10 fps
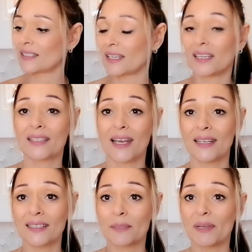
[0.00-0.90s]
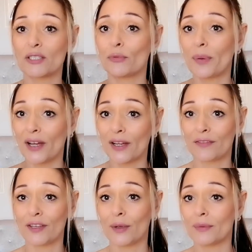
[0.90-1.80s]
says it contains special
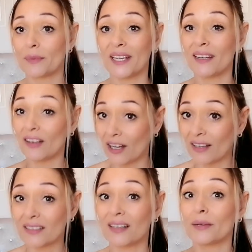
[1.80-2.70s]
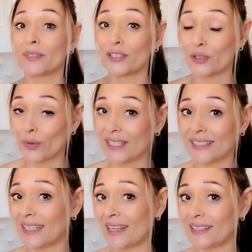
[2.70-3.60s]
perfumes, but it lasts up to
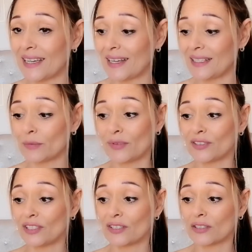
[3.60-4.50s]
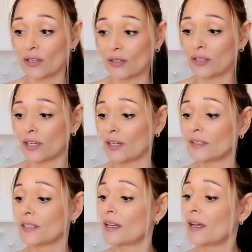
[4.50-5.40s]
28 days, which is so
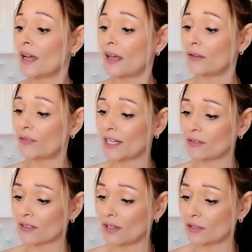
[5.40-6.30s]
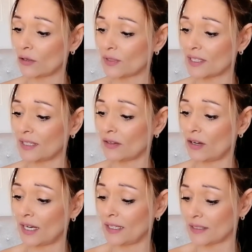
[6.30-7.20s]
good. And the fragrance I got was in
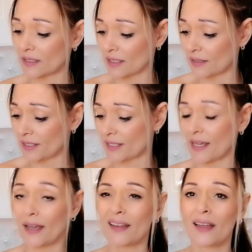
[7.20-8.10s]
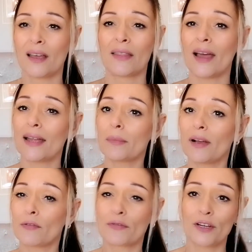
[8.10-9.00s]
Island Sunset. They had
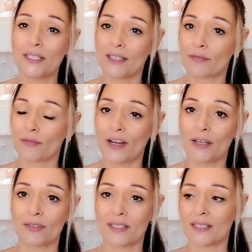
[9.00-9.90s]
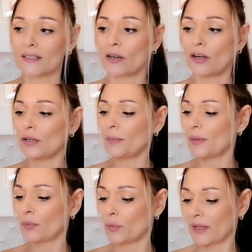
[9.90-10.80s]
about 3 different fragrances. I can't
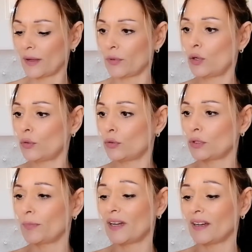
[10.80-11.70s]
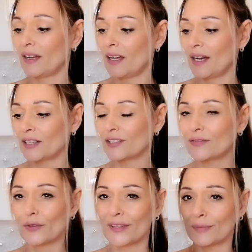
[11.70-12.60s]
remember what they were called, but I just
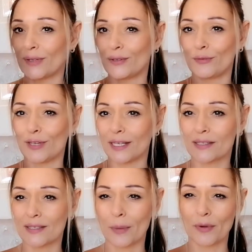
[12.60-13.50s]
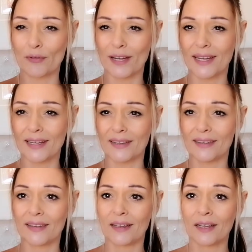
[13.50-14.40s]
thought this one looked really summery
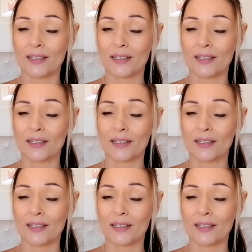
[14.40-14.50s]
and